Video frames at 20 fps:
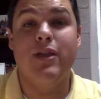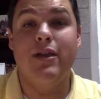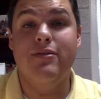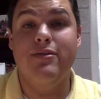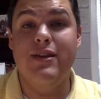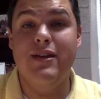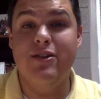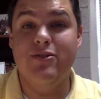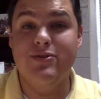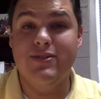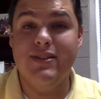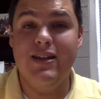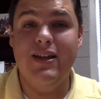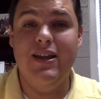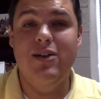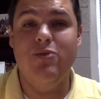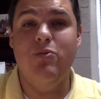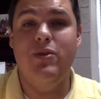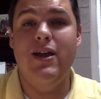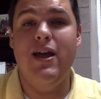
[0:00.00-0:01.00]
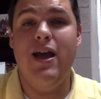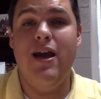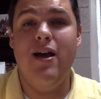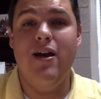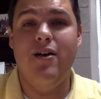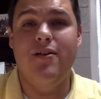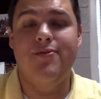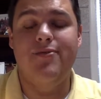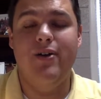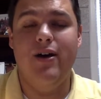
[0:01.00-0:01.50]
Then on Sunday, we
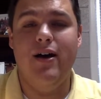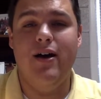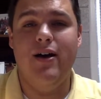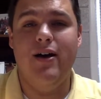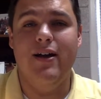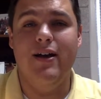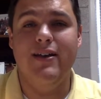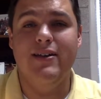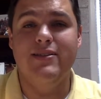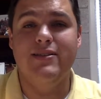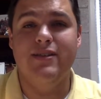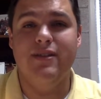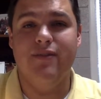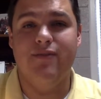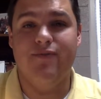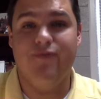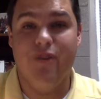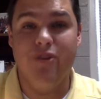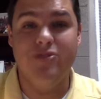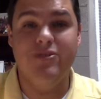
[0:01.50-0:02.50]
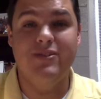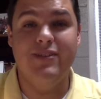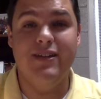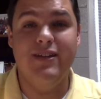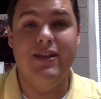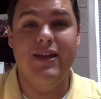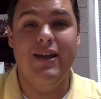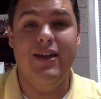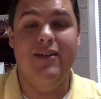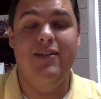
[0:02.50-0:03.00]
have, it is the first
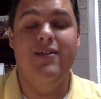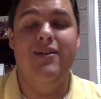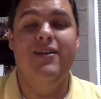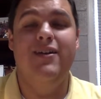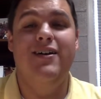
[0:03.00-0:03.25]
Sunday